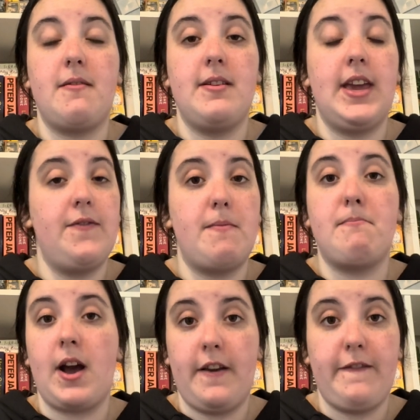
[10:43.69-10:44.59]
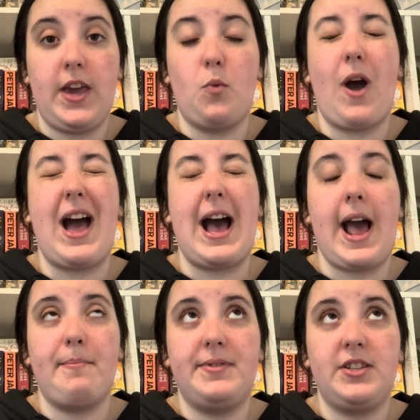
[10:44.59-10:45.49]
even my feet were
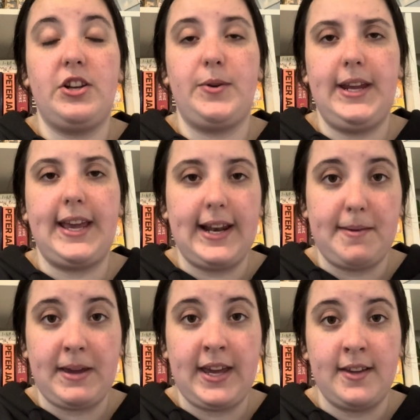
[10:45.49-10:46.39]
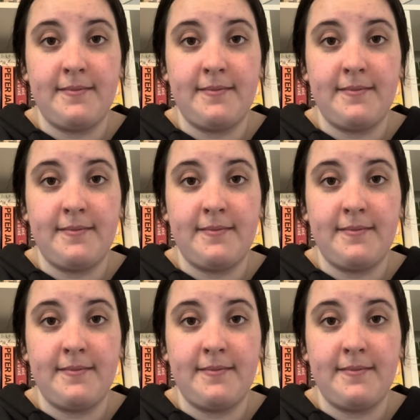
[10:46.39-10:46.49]
absolutely killing me.